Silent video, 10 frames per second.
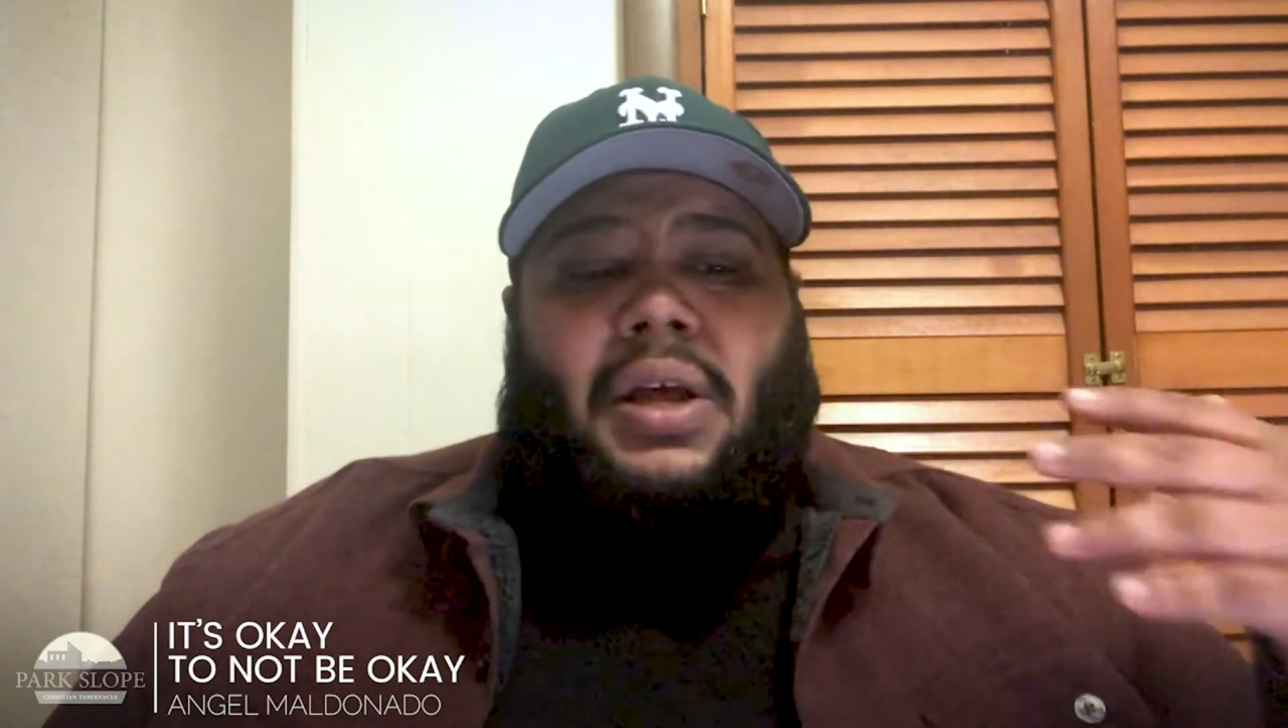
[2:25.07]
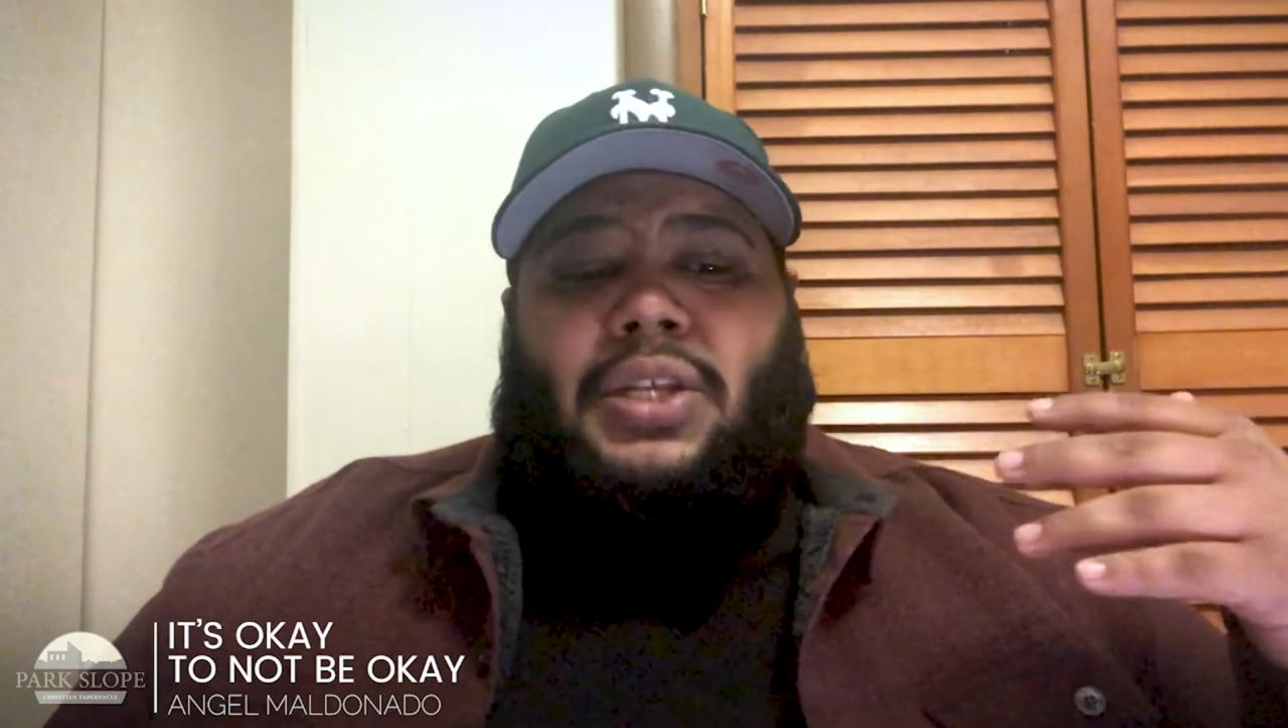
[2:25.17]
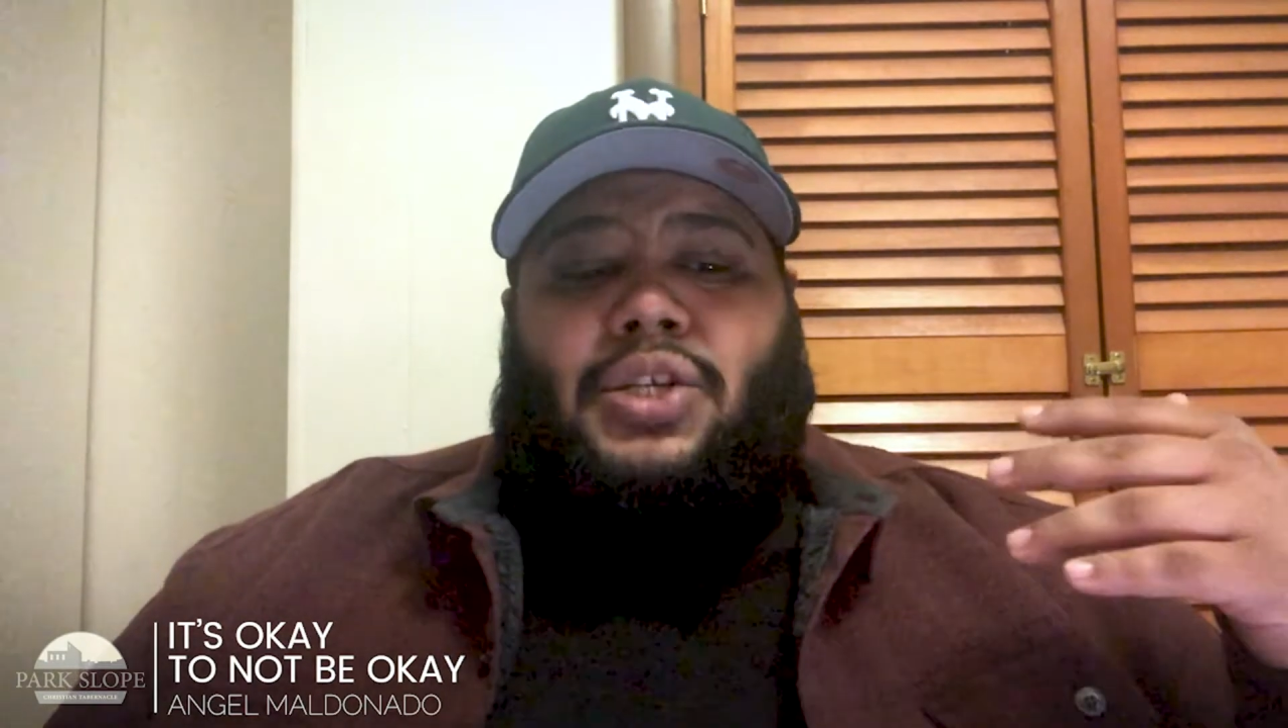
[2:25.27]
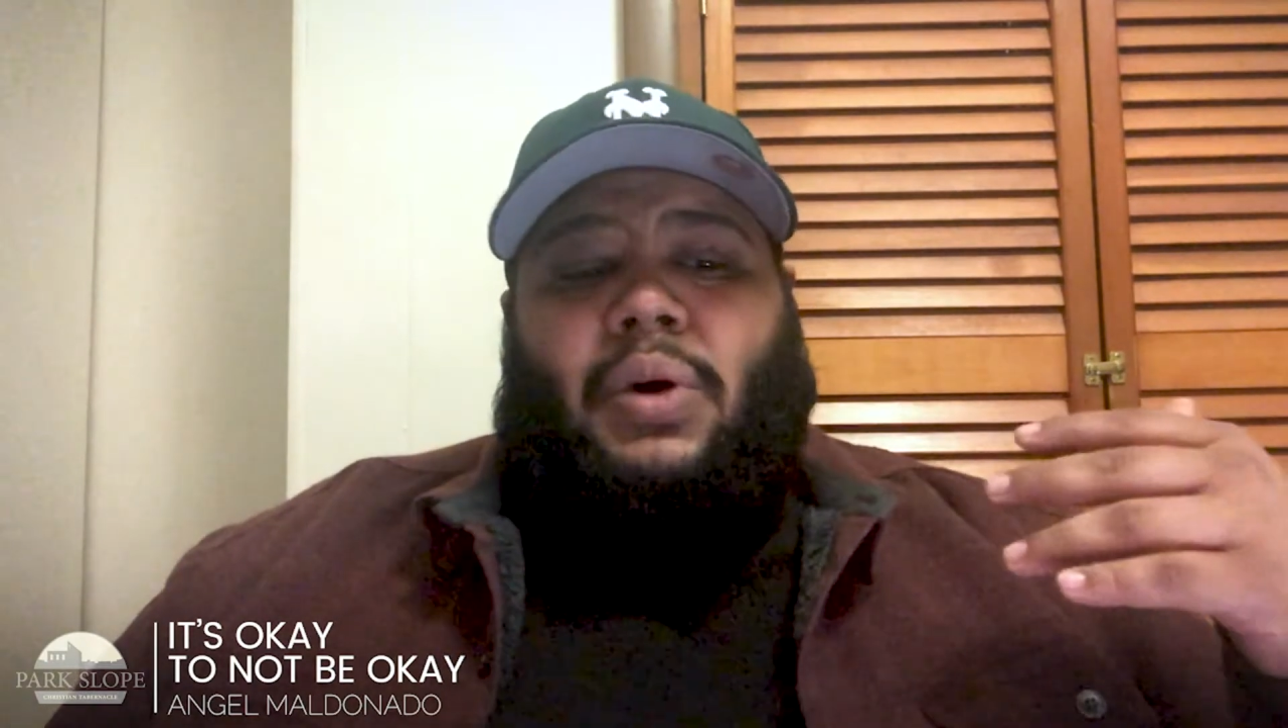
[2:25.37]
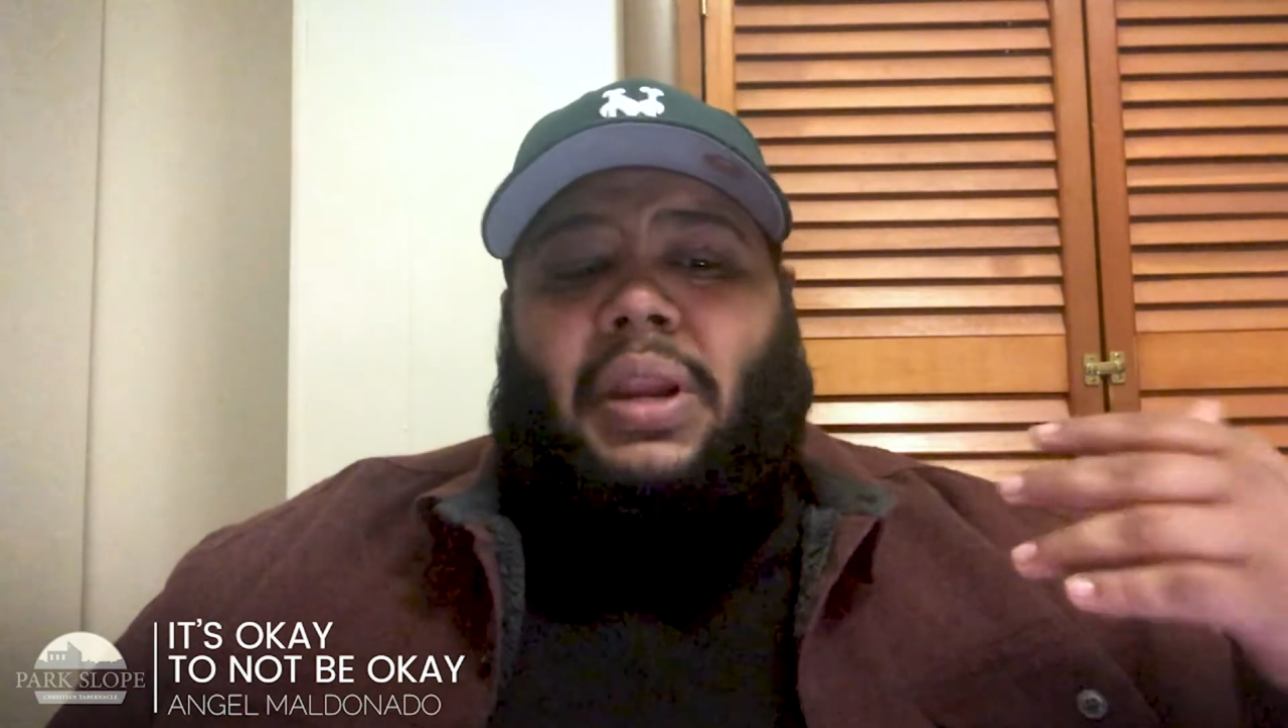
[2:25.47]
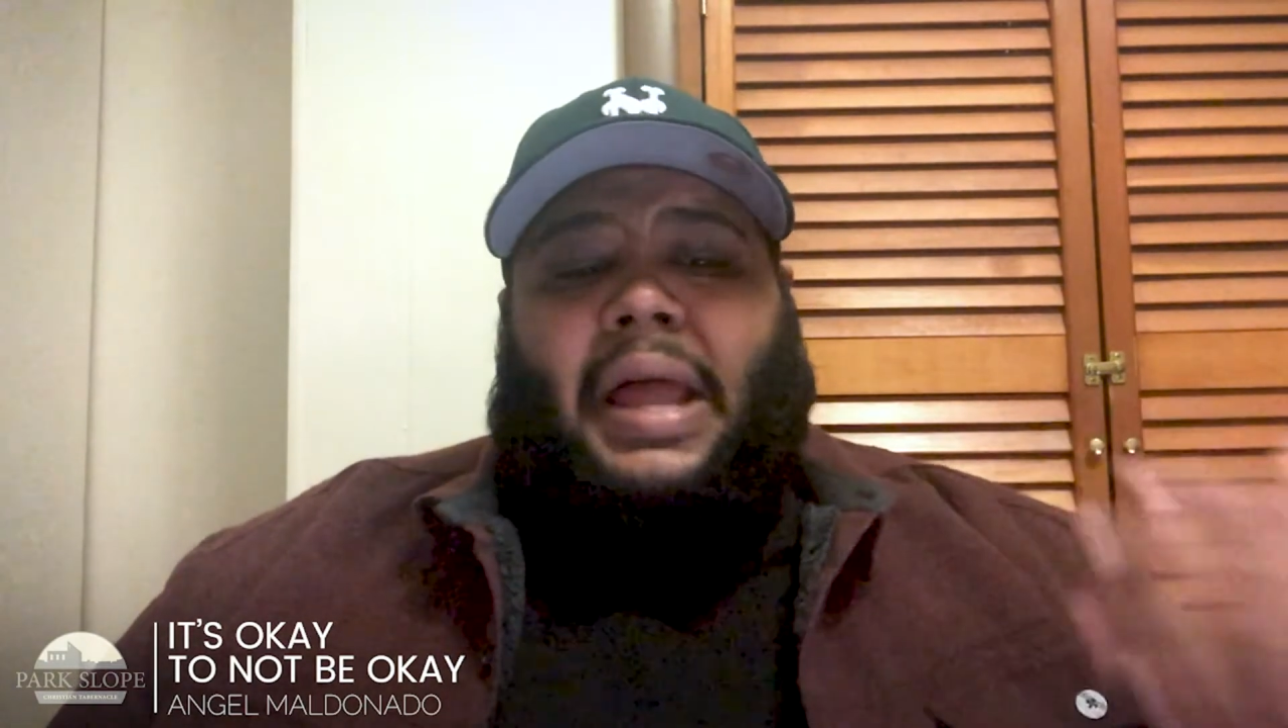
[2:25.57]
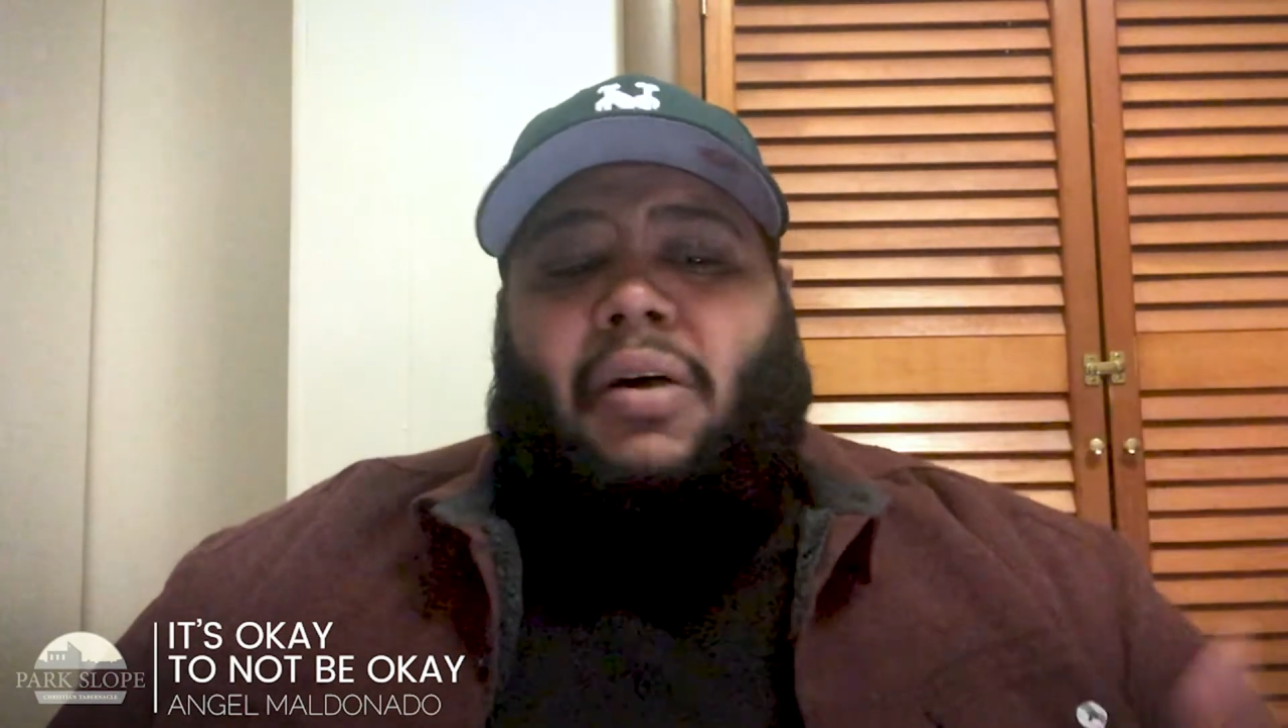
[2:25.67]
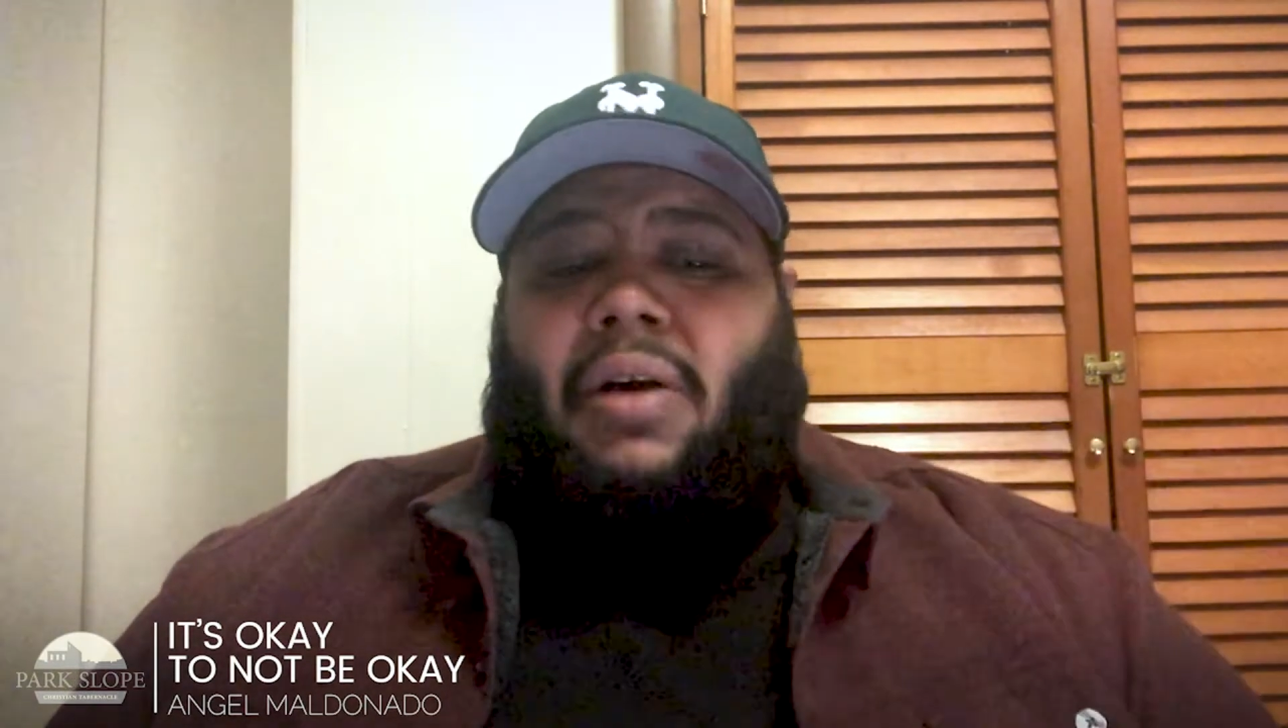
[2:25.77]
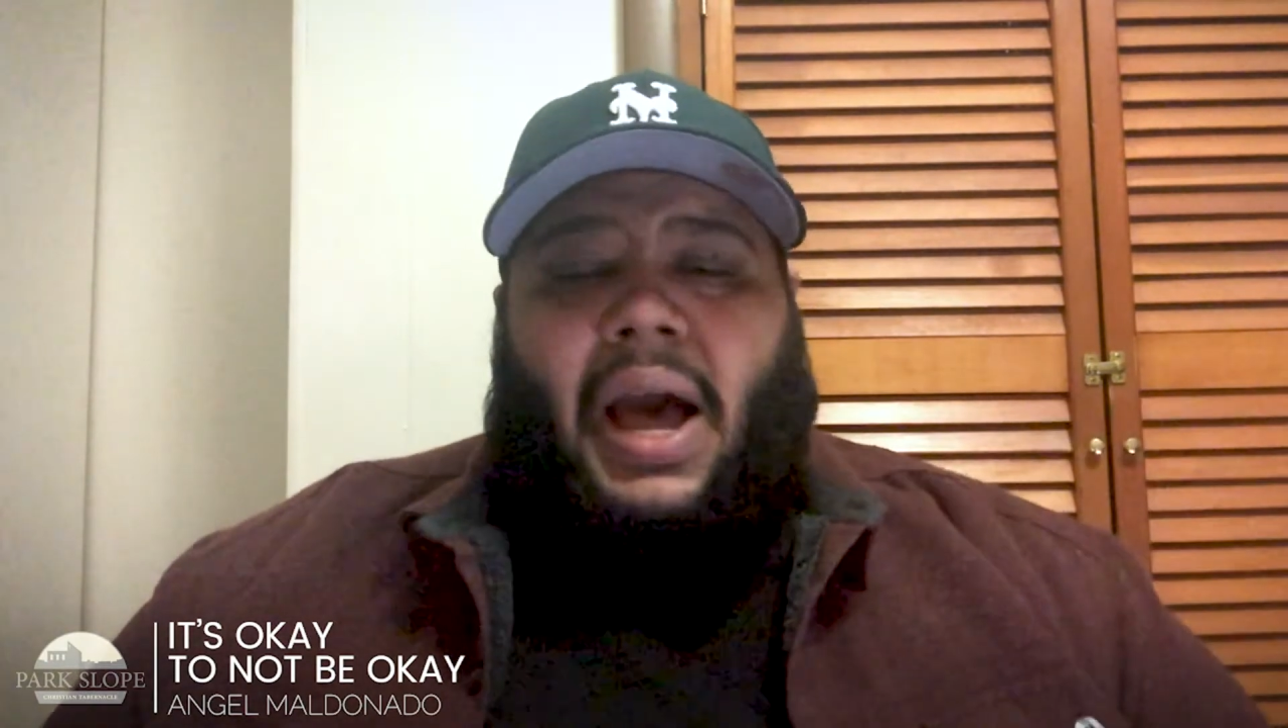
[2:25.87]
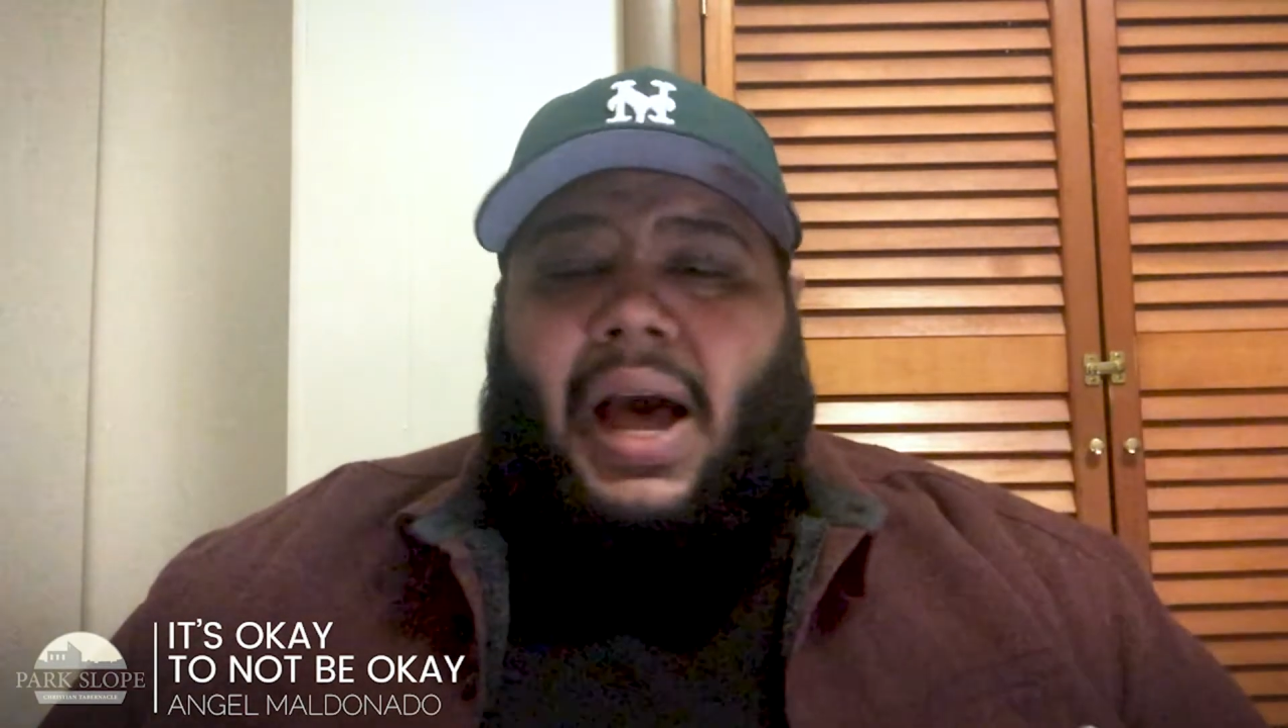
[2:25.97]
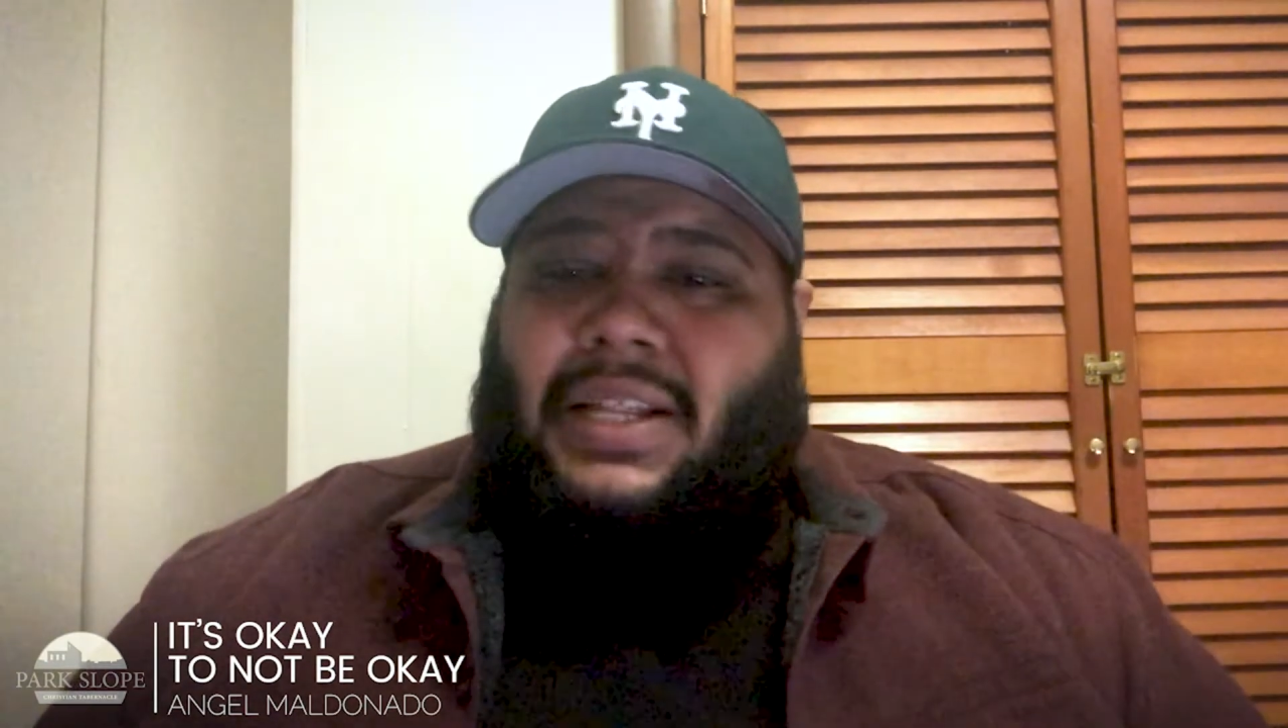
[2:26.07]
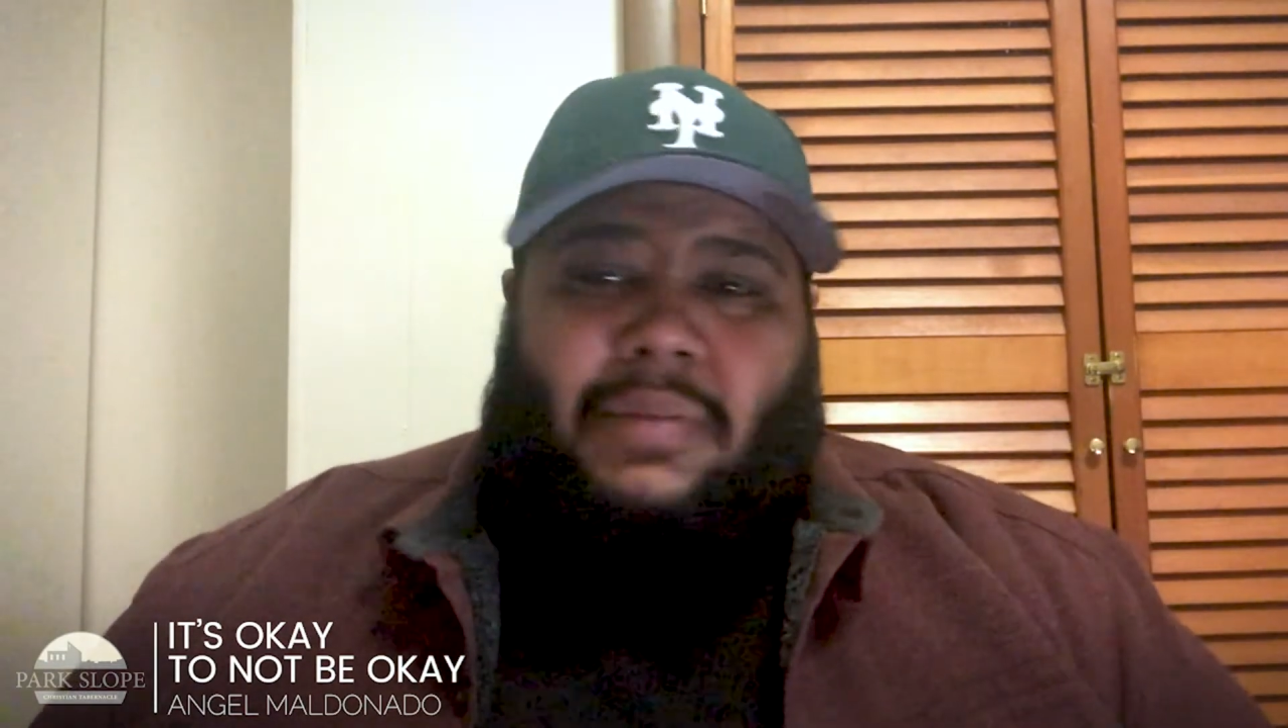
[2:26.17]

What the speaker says: to allow God